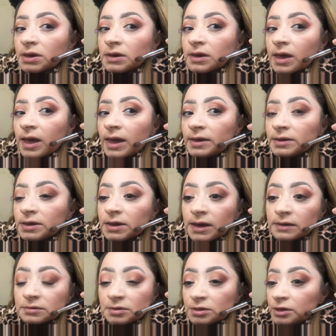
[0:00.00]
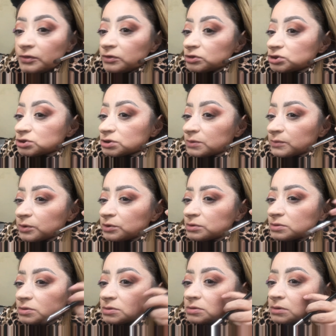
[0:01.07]
I can't see the shimmers.
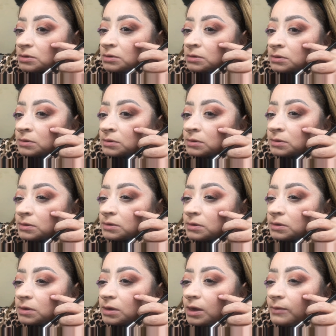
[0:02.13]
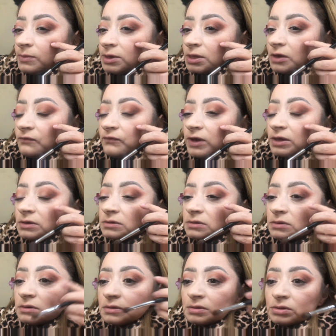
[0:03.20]
I mean, if I
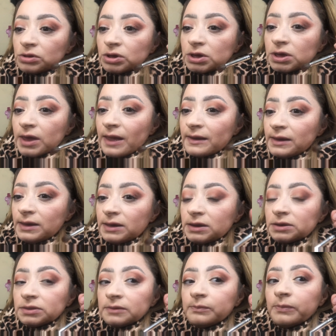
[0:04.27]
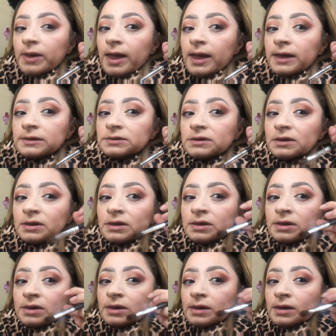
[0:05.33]
look at it in the pan, it